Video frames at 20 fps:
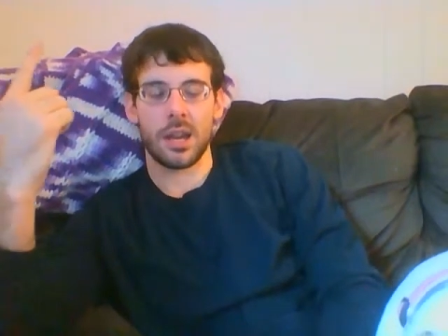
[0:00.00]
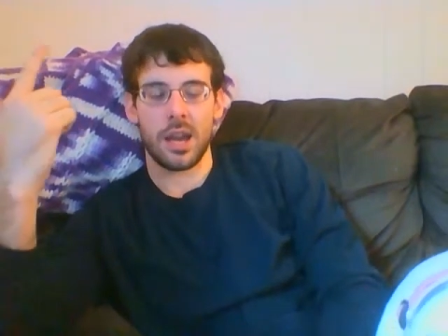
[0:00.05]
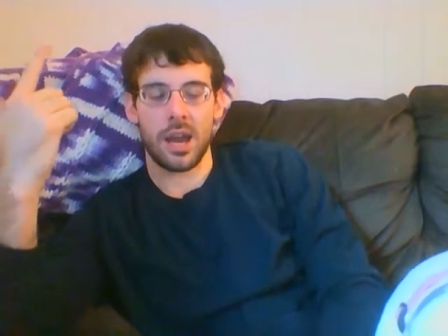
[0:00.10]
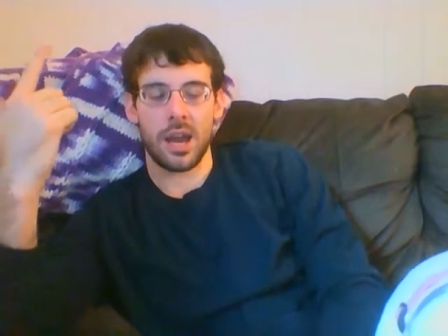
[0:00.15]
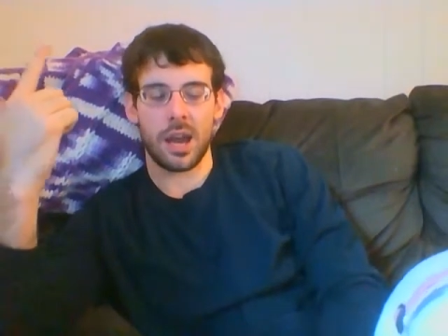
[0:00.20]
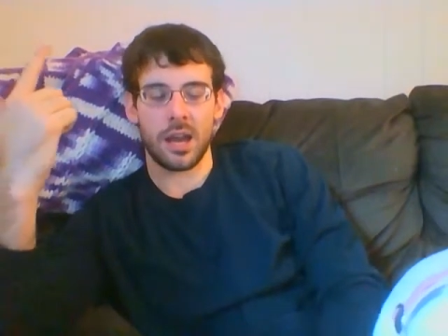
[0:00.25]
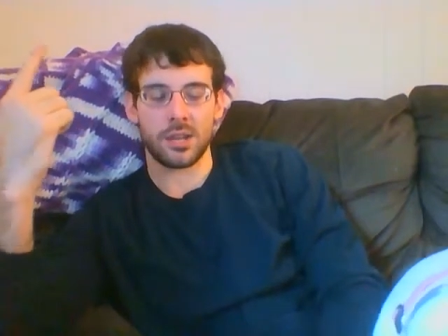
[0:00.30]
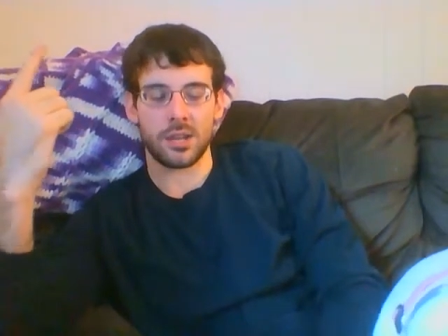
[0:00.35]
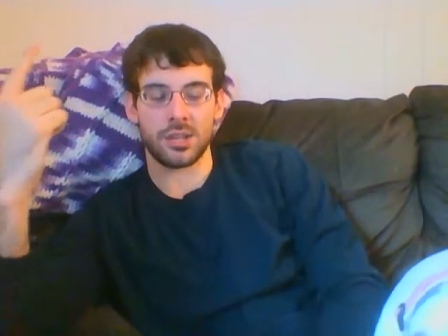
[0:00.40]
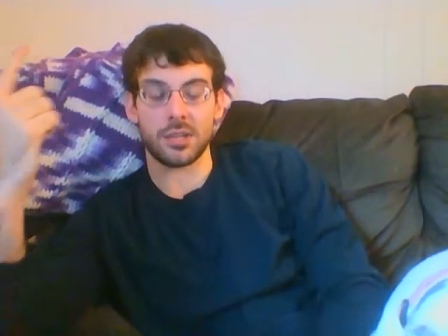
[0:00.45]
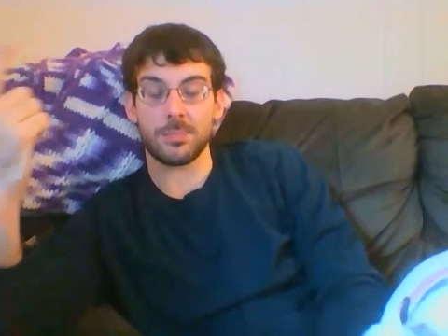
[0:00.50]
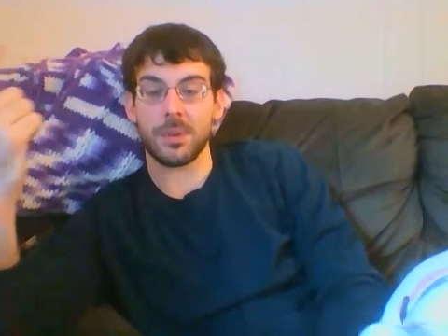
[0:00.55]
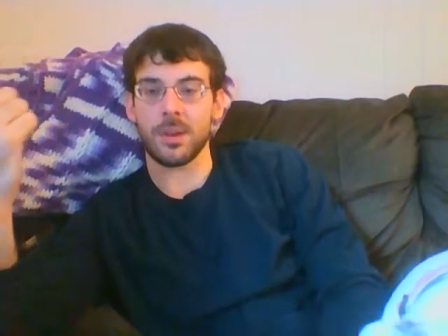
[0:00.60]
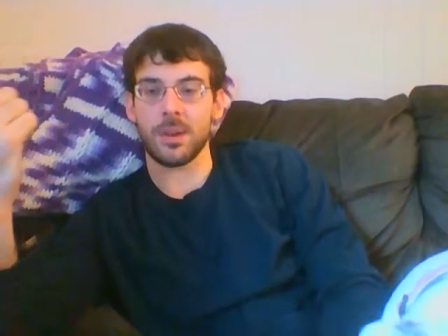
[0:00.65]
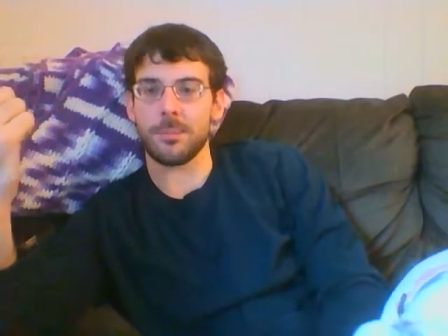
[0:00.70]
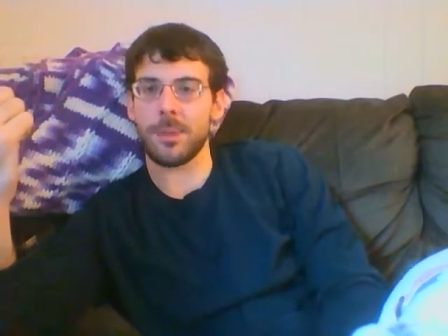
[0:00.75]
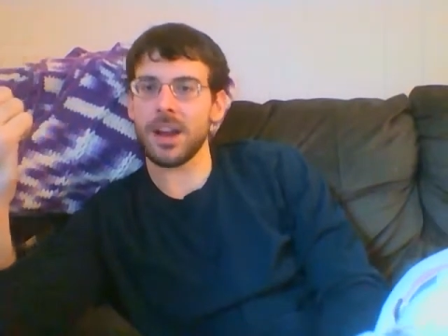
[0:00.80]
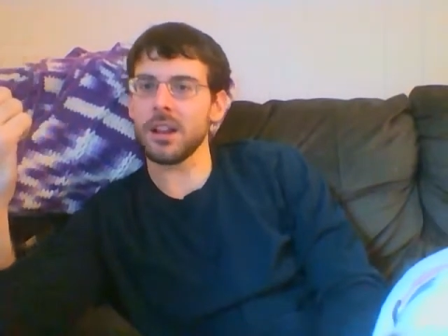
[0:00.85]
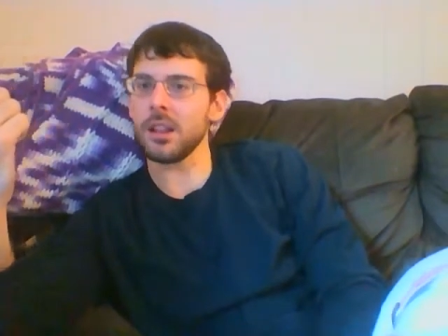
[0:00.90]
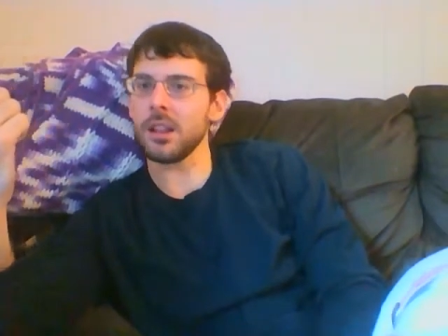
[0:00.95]
Uh, she's been
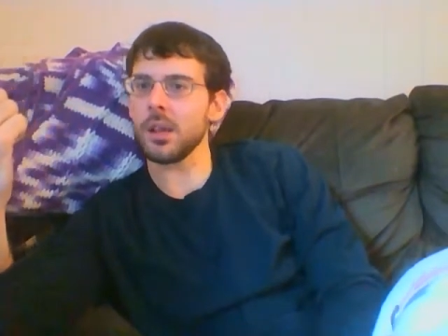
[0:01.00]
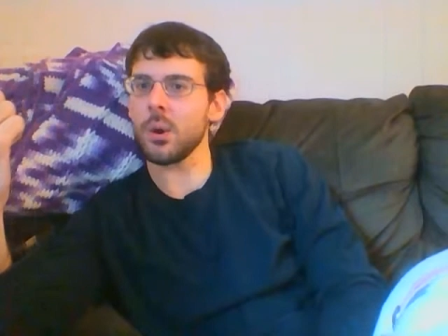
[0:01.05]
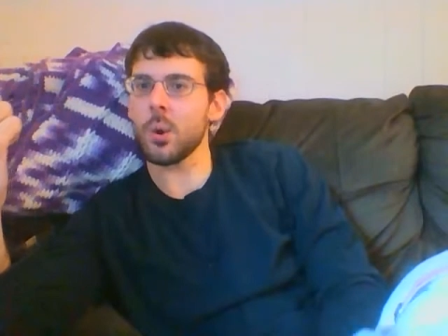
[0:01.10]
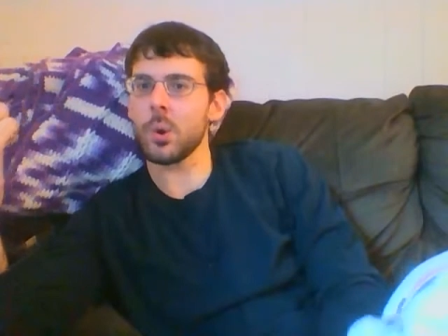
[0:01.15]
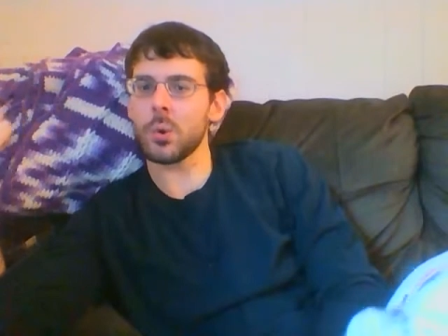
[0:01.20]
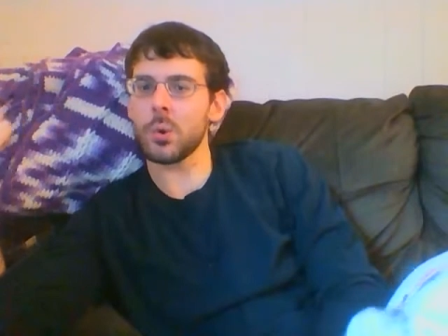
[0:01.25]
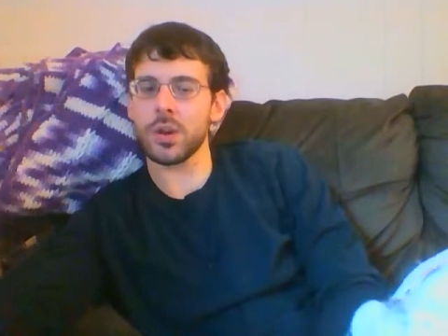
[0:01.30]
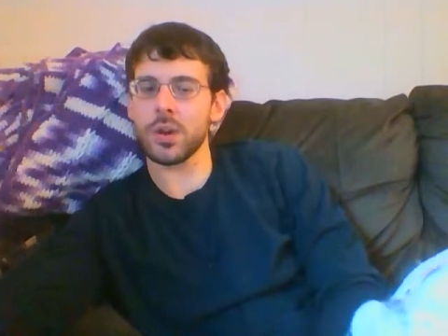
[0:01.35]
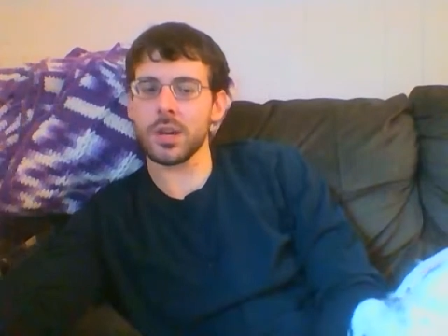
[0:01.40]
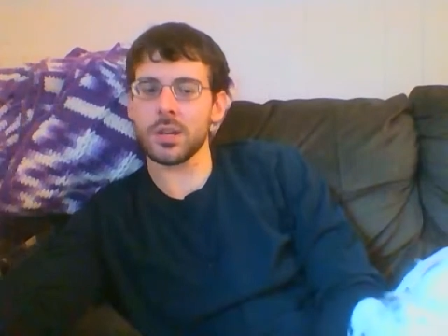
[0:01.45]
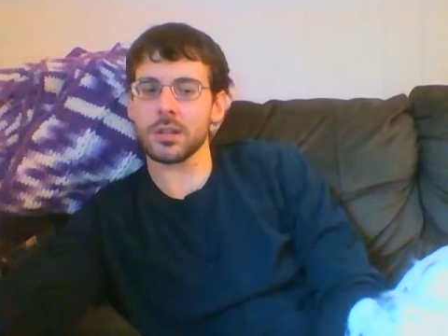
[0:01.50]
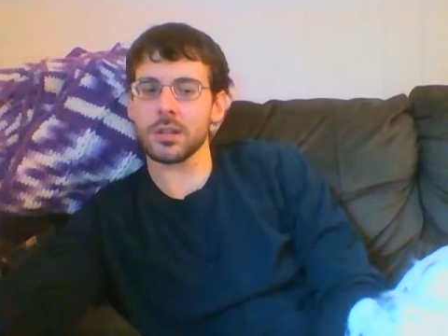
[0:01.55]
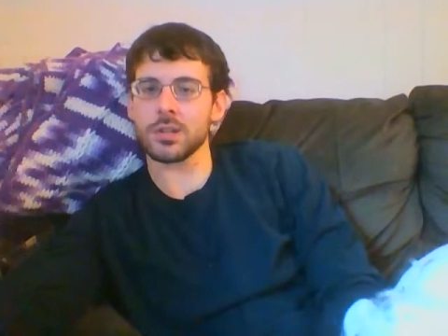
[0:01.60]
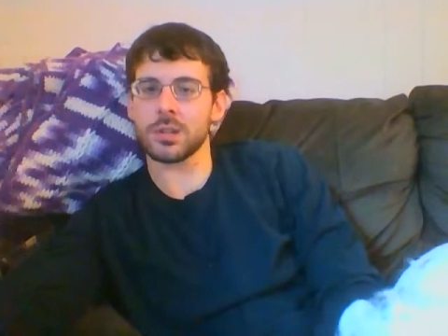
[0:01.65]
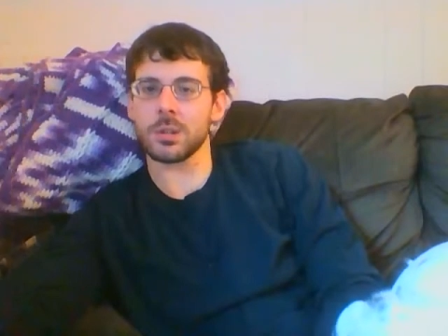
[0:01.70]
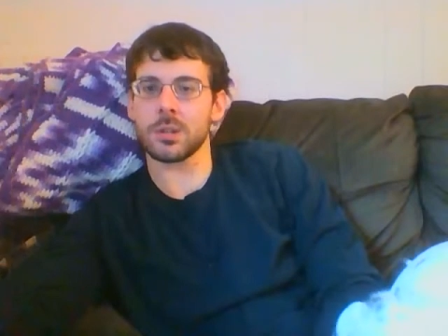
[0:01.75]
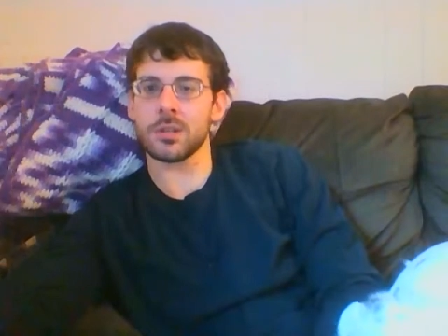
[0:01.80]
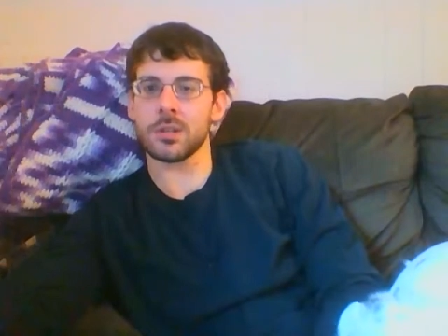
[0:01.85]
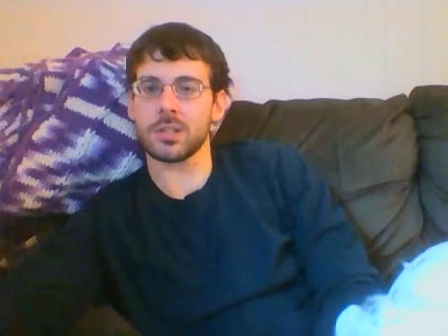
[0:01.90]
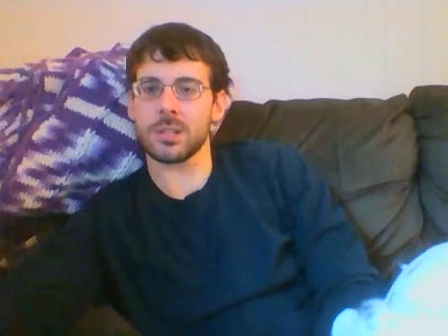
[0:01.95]
apparently ordering
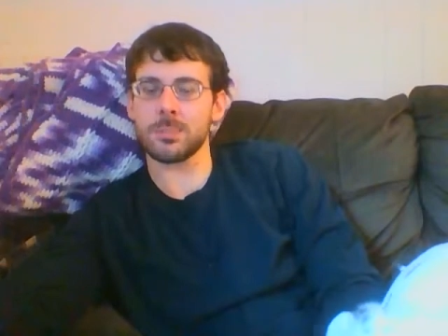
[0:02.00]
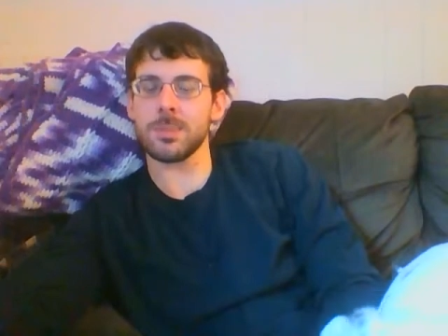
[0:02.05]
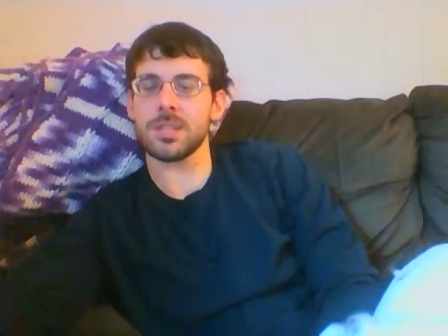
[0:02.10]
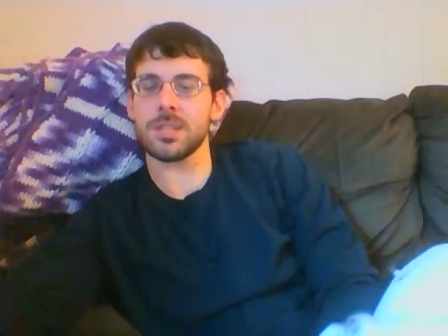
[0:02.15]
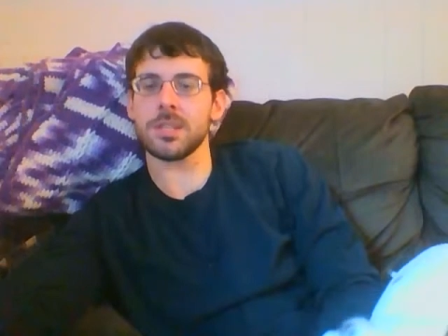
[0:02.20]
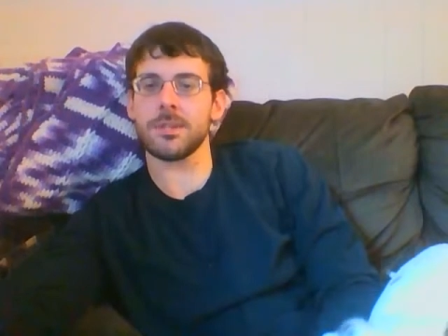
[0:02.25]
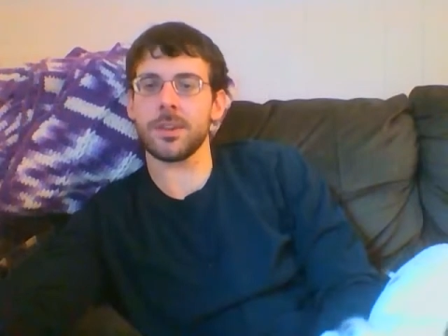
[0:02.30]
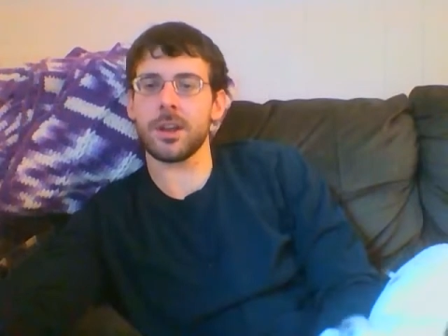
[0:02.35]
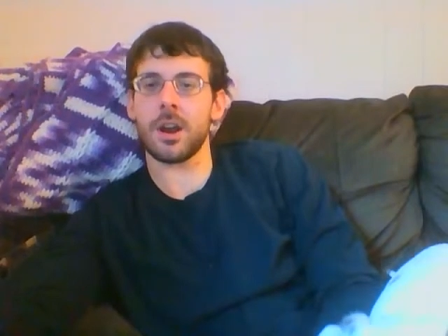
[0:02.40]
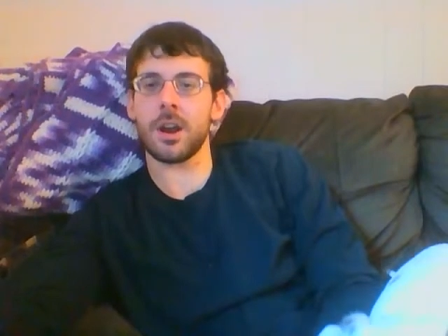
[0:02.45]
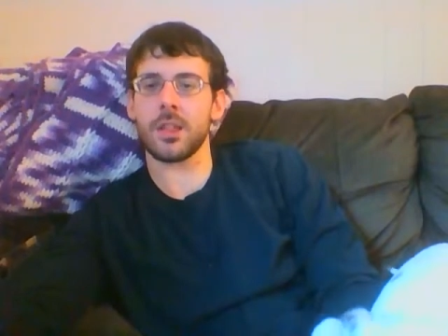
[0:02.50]
certain specific